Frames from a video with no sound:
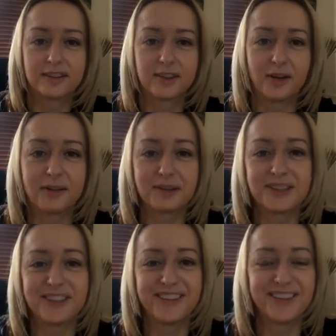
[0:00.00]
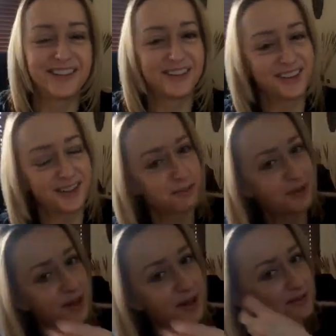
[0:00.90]
So it was your audio
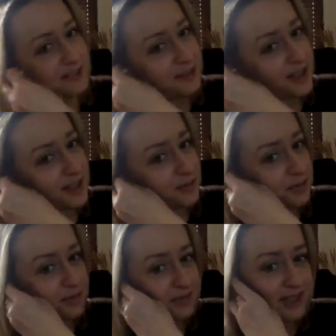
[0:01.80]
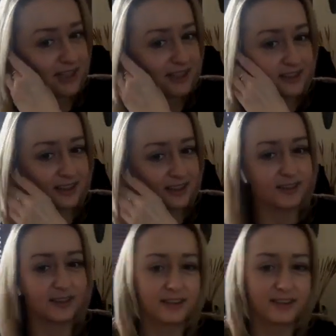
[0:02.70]
problem. Let me try to put my headset
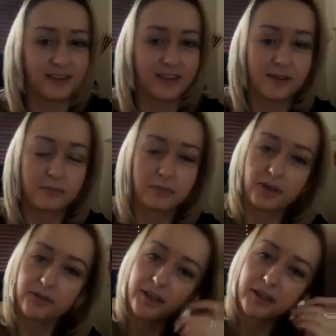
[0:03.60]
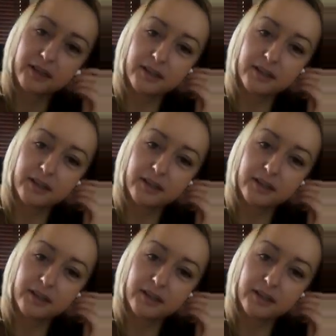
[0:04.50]
on. Perfect.